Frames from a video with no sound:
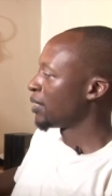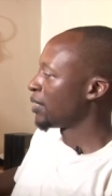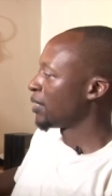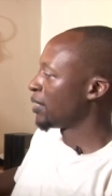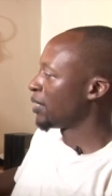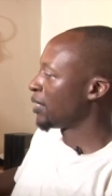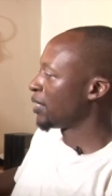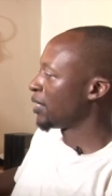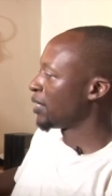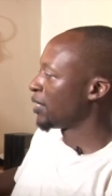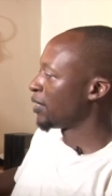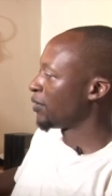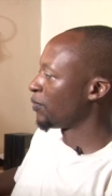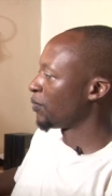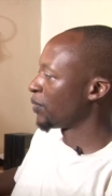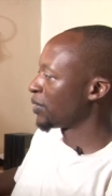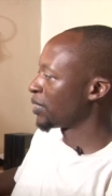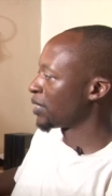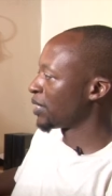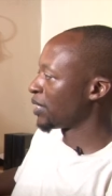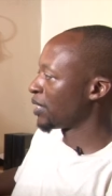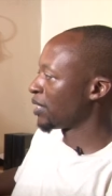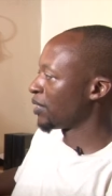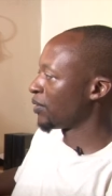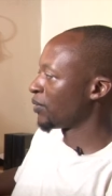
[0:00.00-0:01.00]

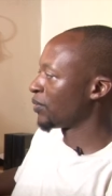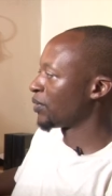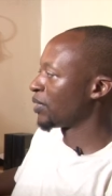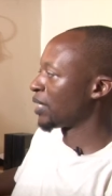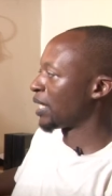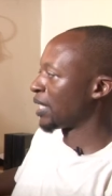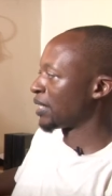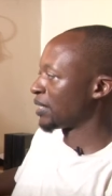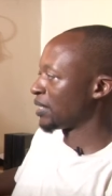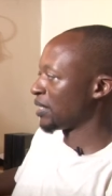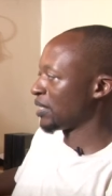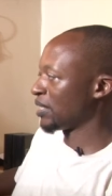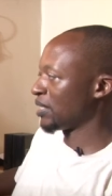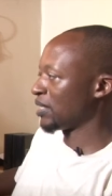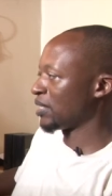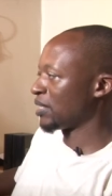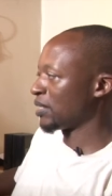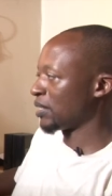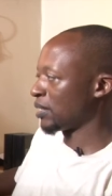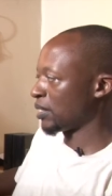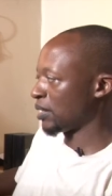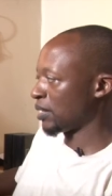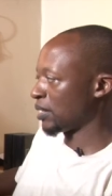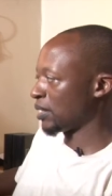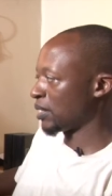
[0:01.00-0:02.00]
written down, as in
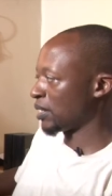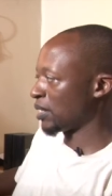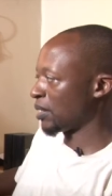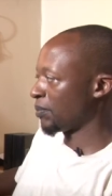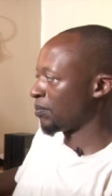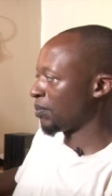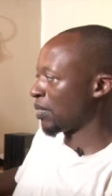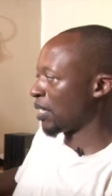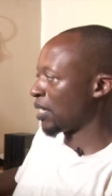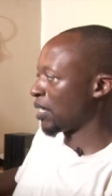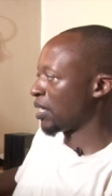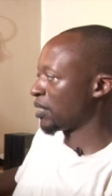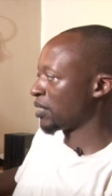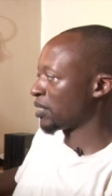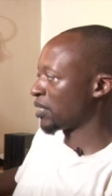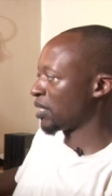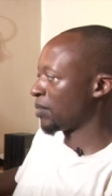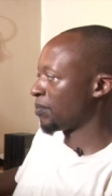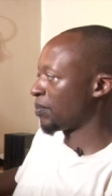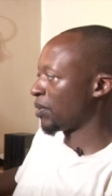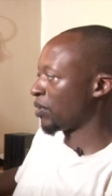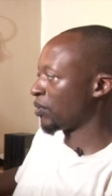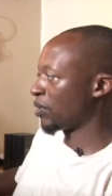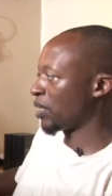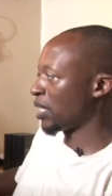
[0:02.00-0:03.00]

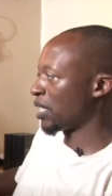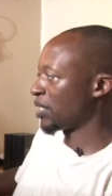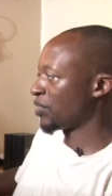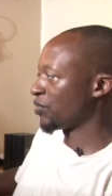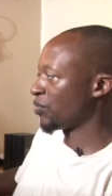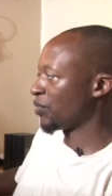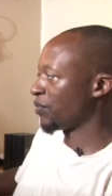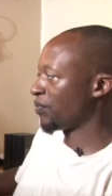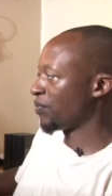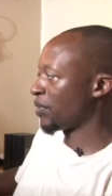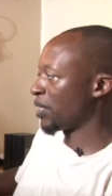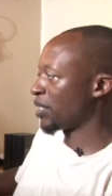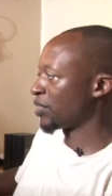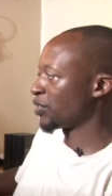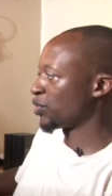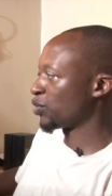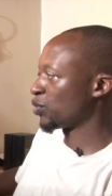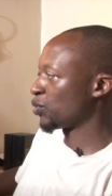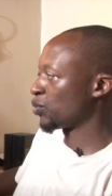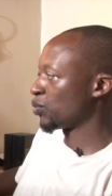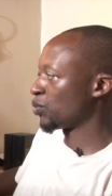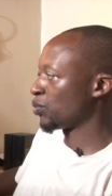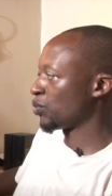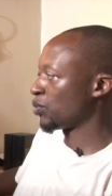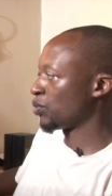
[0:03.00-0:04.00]
step outlines refers
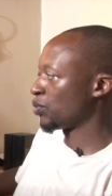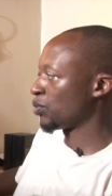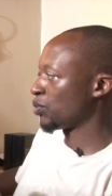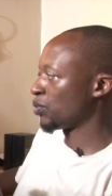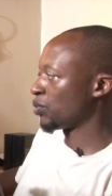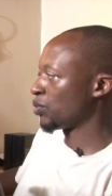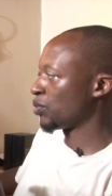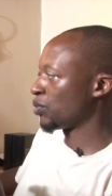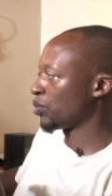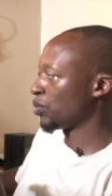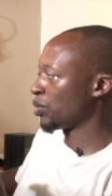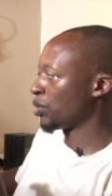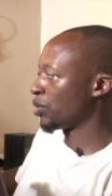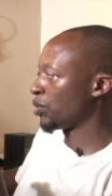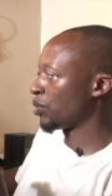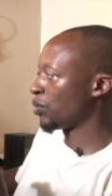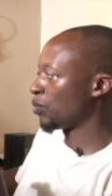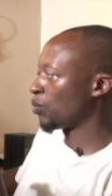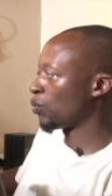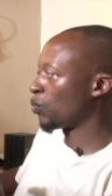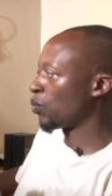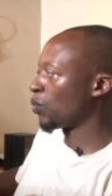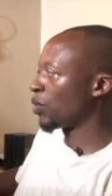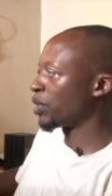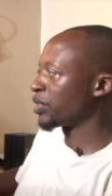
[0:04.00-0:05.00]
to
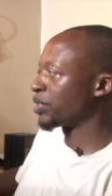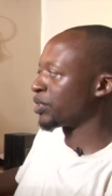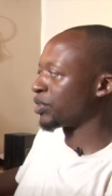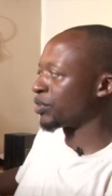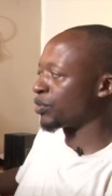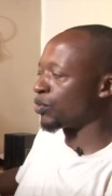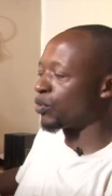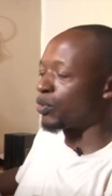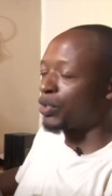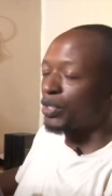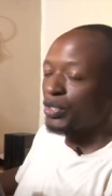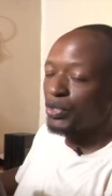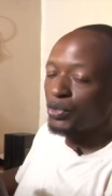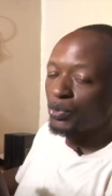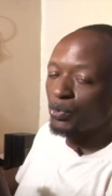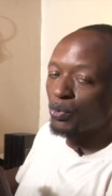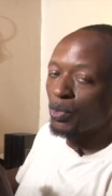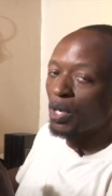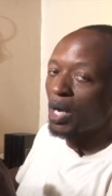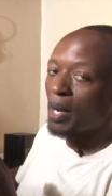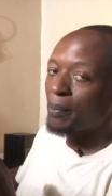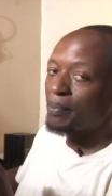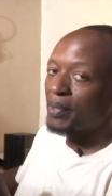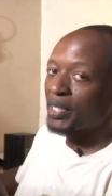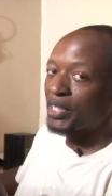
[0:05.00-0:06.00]
what is going to
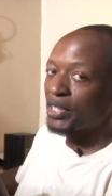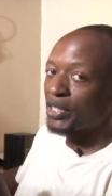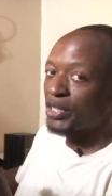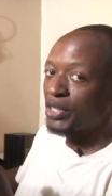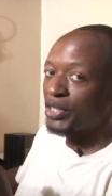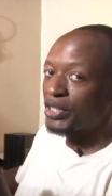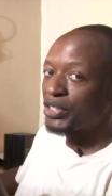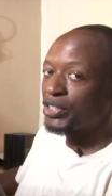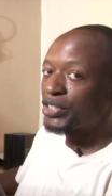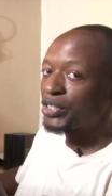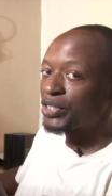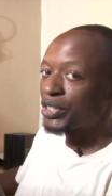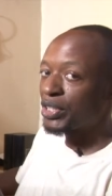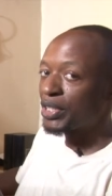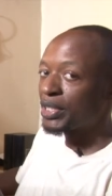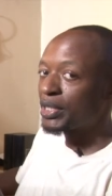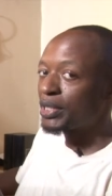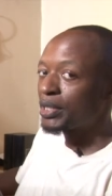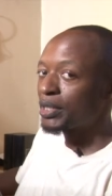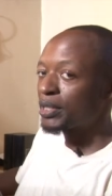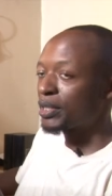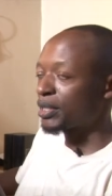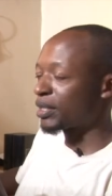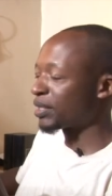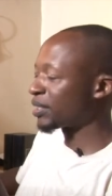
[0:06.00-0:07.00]
happen in each
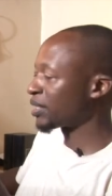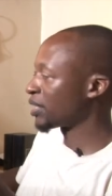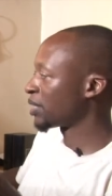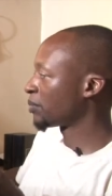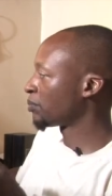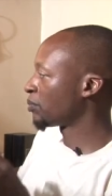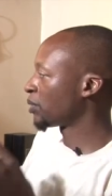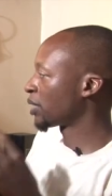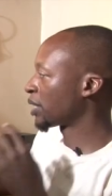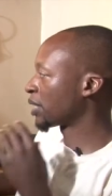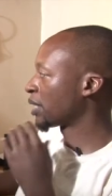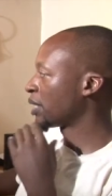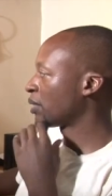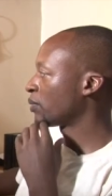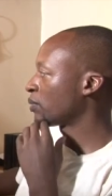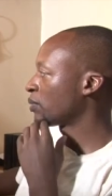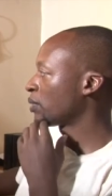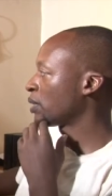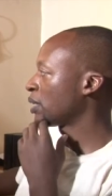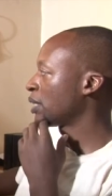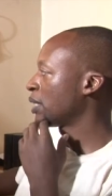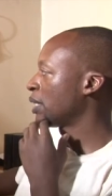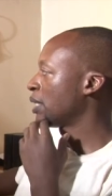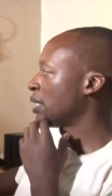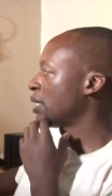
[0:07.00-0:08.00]
scene, the scene breakdown.
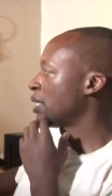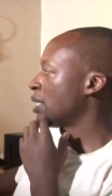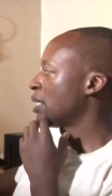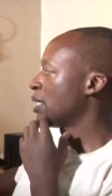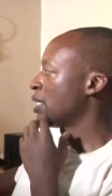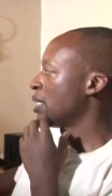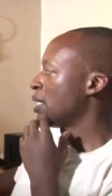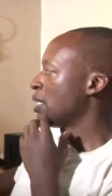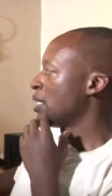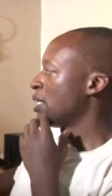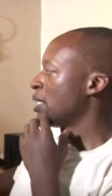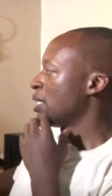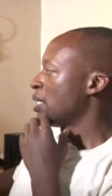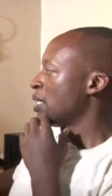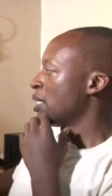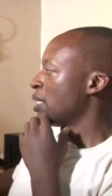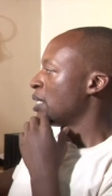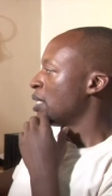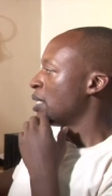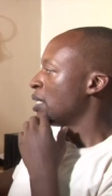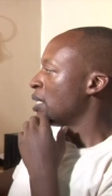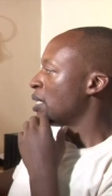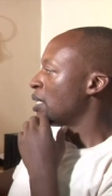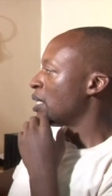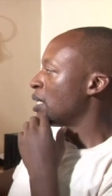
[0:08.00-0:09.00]

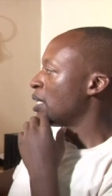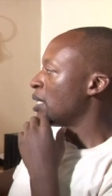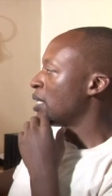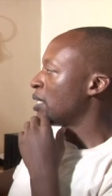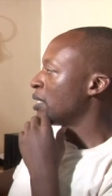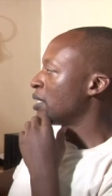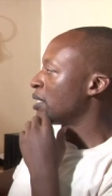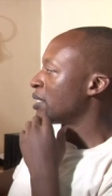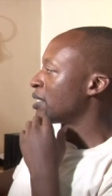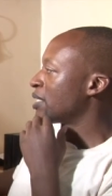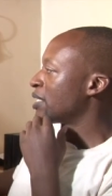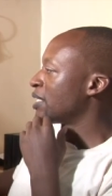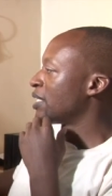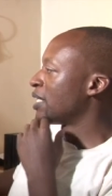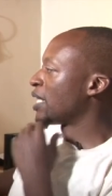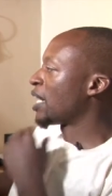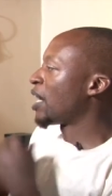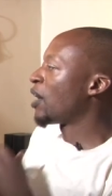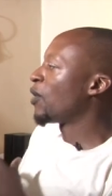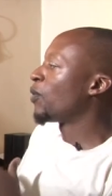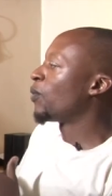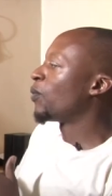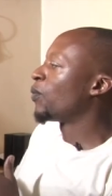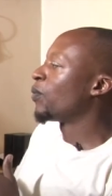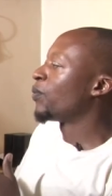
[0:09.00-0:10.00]
And
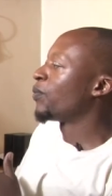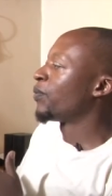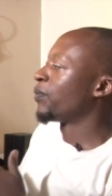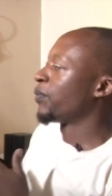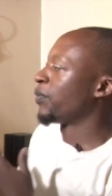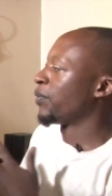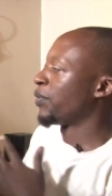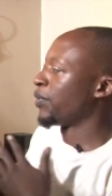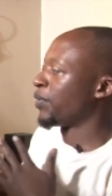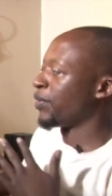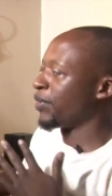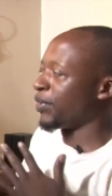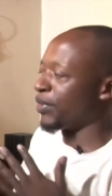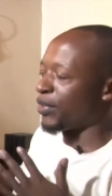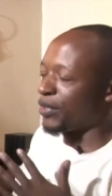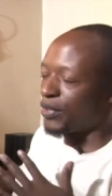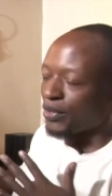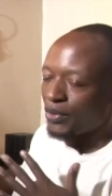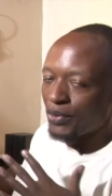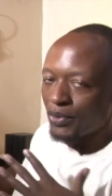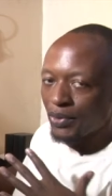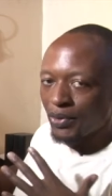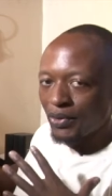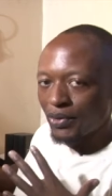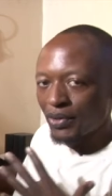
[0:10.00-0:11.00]
now
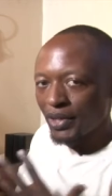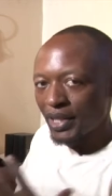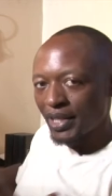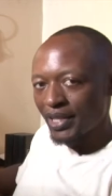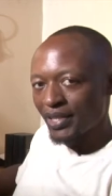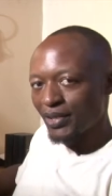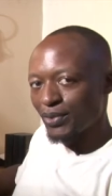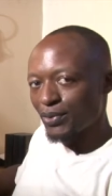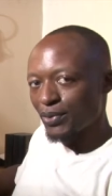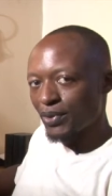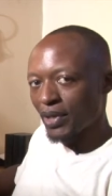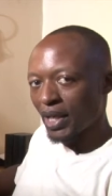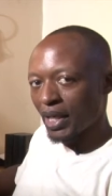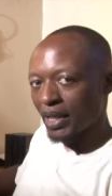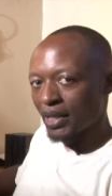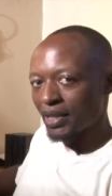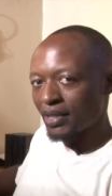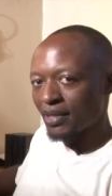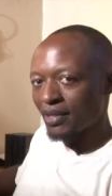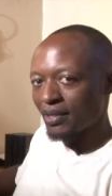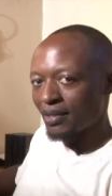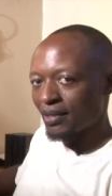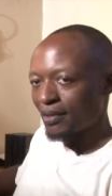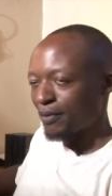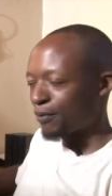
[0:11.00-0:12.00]
you're ready to write.
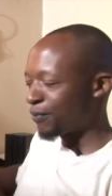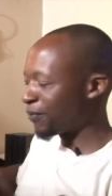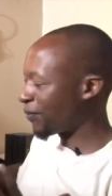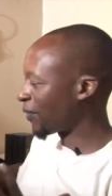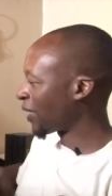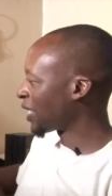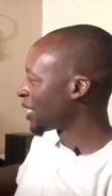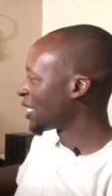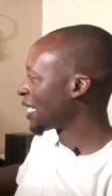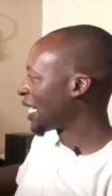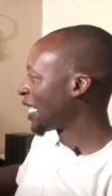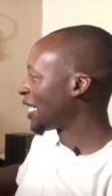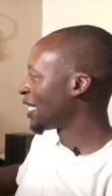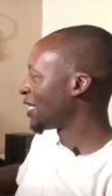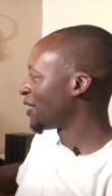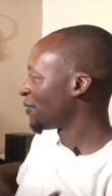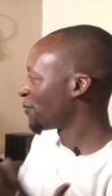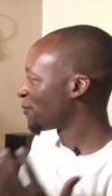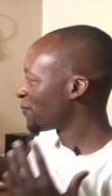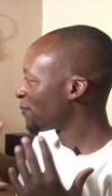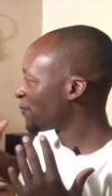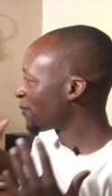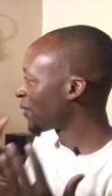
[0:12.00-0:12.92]
Finally,